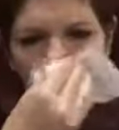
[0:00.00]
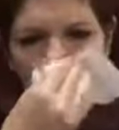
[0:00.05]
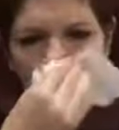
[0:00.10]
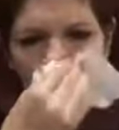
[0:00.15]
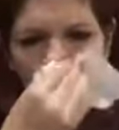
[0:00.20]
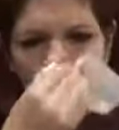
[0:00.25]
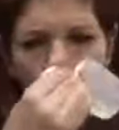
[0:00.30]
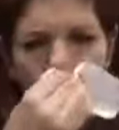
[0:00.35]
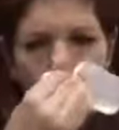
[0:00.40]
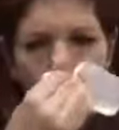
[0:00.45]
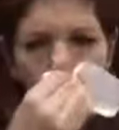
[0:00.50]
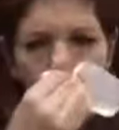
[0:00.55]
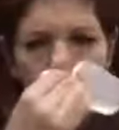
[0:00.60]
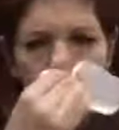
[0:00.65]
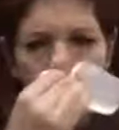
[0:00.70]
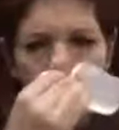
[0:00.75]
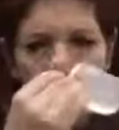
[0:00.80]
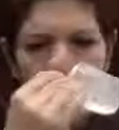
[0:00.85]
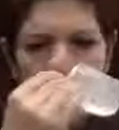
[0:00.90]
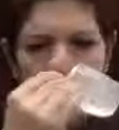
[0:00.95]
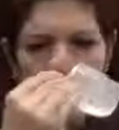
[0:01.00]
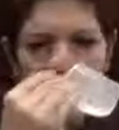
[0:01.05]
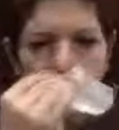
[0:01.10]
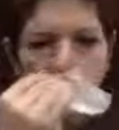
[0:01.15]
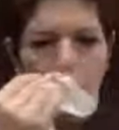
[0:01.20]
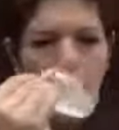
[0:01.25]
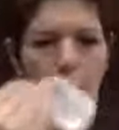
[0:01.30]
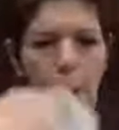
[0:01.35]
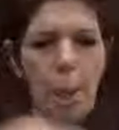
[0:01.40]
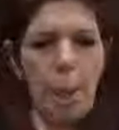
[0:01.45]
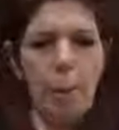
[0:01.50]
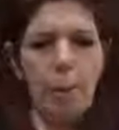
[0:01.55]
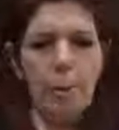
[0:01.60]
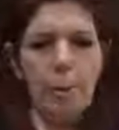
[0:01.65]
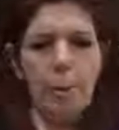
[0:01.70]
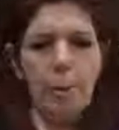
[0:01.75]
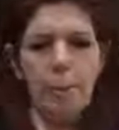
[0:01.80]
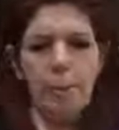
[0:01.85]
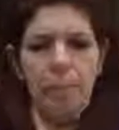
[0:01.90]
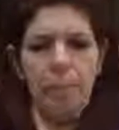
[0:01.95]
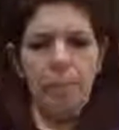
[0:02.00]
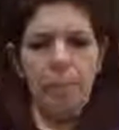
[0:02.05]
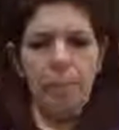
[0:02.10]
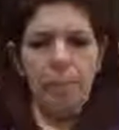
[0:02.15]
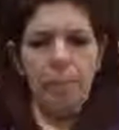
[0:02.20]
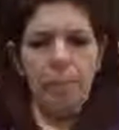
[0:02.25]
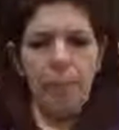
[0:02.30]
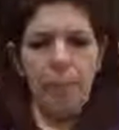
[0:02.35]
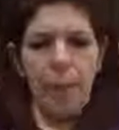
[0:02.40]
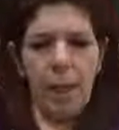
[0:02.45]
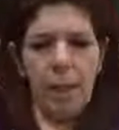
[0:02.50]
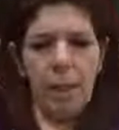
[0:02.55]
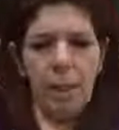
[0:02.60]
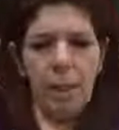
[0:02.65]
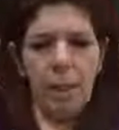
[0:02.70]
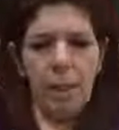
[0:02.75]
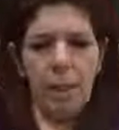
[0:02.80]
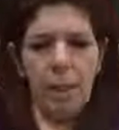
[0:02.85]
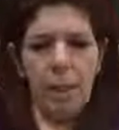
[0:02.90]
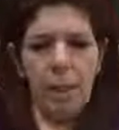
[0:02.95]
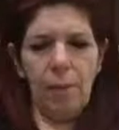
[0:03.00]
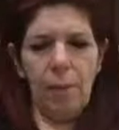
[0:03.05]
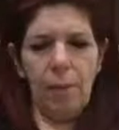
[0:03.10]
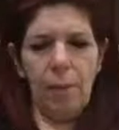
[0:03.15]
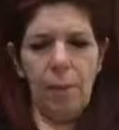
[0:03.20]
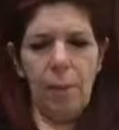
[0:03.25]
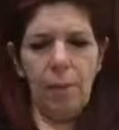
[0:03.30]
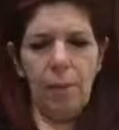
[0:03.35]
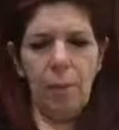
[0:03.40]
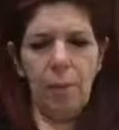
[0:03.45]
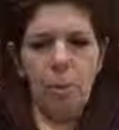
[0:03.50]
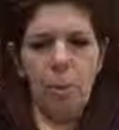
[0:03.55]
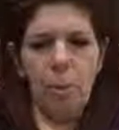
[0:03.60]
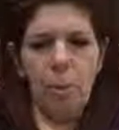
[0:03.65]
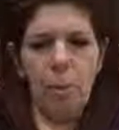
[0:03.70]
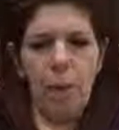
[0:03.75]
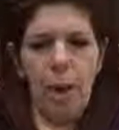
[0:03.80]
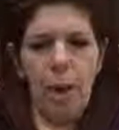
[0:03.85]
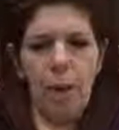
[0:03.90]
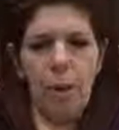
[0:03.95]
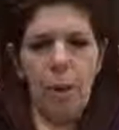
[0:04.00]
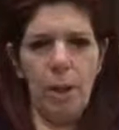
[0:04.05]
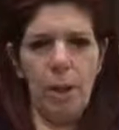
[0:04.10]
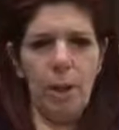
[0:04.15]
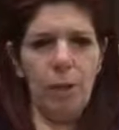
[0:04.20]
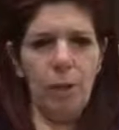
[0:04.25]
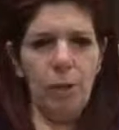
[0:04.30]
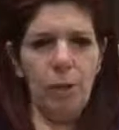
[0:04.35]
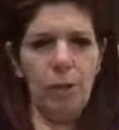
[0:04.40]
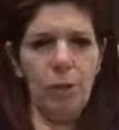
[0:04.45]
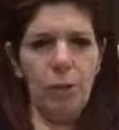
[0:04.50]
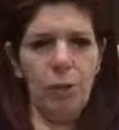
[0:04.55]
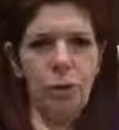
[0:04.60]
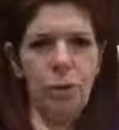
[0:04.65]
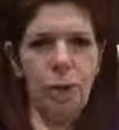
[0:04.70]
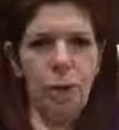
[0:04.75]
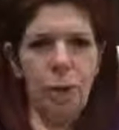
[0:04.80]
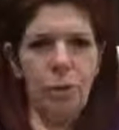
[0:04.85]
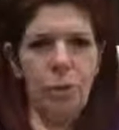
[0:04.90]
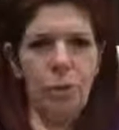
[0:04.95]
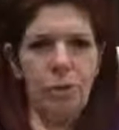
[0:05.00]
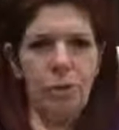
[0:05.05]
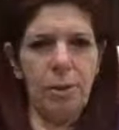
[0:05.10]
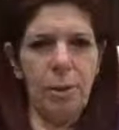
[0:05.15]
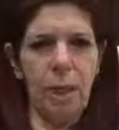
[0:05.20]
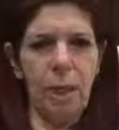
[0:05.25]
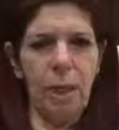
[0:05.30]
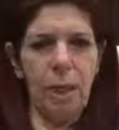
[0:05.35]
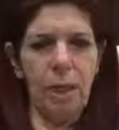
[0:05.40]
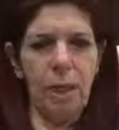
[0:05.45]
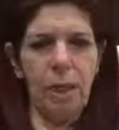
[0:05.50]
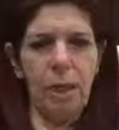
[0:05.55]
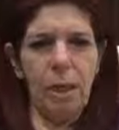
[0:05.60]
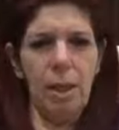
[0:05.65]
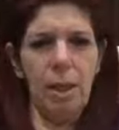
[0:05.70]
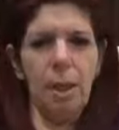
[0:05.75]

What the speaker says: And I look at that video from Kauai when I first heard I was dying,